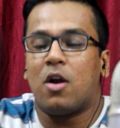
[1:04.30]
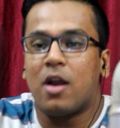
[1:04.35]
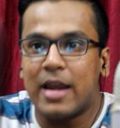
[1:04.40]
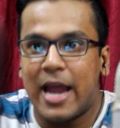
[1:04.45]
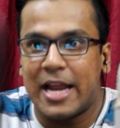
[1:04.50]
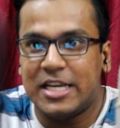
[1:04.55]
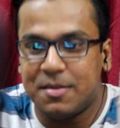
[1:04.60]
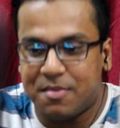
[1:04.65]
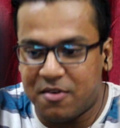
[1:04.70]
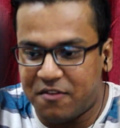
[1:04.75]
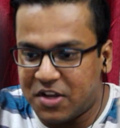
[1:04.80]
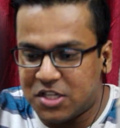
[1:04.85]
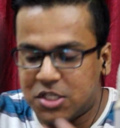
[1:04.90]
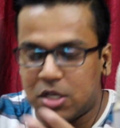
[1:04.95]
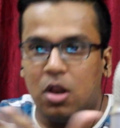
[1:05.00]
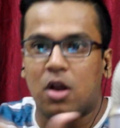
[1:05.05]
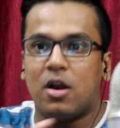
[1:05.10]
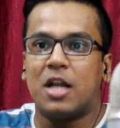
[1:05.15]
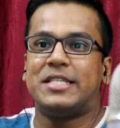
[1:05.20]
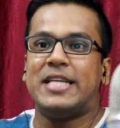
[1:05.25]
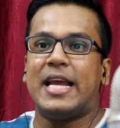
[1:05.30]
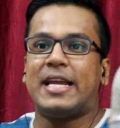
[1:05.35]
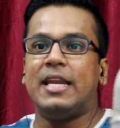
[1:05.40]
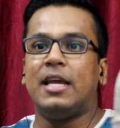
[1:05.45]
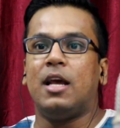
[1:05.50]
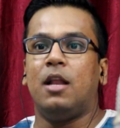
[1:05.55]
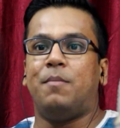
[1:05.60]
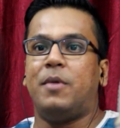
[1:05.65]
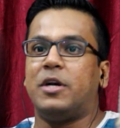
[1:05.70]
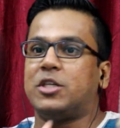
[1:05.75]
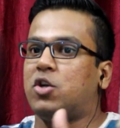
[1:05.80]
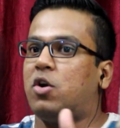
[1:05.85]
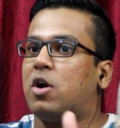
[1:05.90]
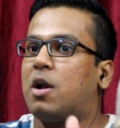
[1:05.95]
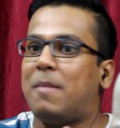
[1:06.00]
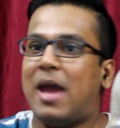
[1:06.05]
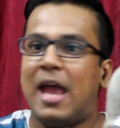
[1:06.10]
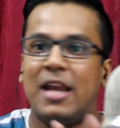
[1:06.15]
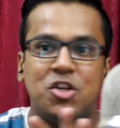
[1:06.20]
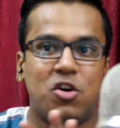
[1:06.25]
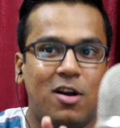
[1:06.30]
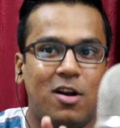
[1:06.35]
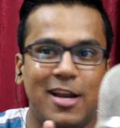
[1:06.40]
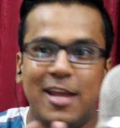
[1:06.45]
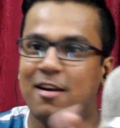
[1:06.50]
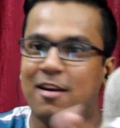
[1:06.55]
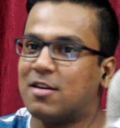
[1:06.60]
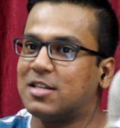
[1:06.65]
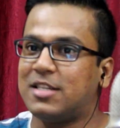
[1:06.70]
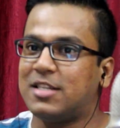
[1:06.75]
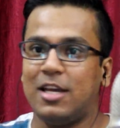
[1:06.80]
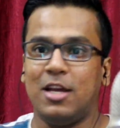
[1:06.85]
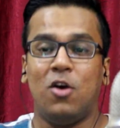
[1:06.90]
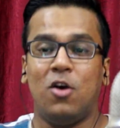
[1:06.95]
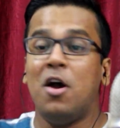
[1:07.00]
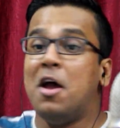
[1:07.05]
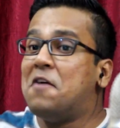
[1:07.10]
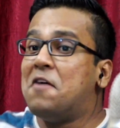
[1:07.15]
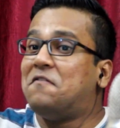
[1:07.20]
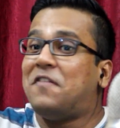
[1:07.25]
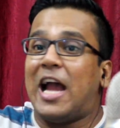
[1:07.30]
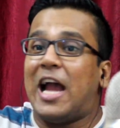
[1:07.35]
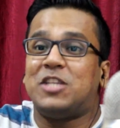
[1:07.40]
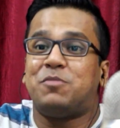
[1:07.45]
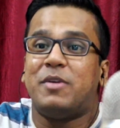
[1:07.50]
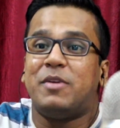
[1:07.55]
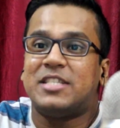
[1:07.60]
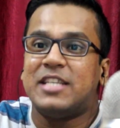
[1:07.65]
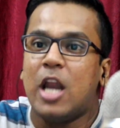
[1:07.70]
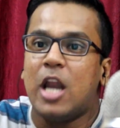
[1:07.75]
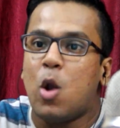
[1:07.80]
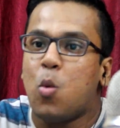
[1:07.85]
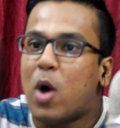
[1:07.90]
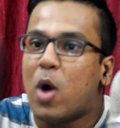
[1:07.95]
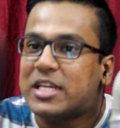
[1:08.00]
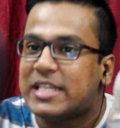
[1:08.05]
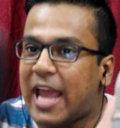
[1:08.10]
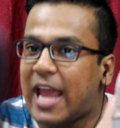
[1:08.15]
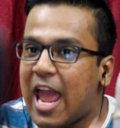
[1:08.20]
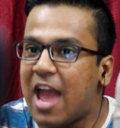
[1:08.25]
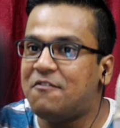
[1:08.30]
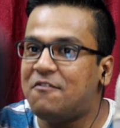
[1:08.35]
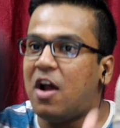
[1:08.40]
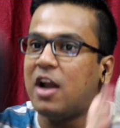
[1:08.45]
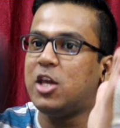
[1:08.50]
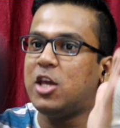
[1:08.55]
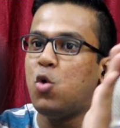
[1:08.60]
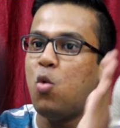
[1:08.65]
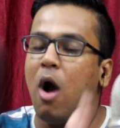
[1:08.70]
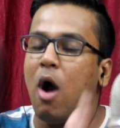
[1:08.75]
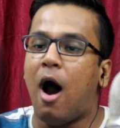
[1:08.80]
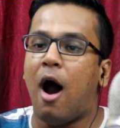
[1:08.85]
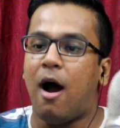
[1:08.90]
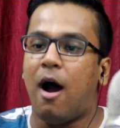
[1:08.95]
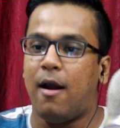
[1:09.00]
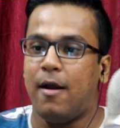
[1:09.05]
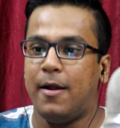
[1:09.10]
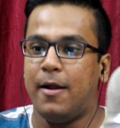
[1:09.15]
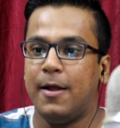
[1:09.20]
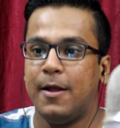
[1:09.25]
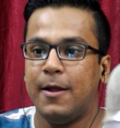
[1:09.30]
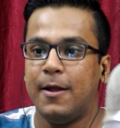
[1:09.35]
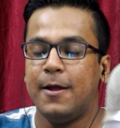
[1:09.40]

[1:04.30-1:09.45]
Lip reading: or an IT professional or a technical person or a manager or a leader or a CEO, vice president, whatever you are,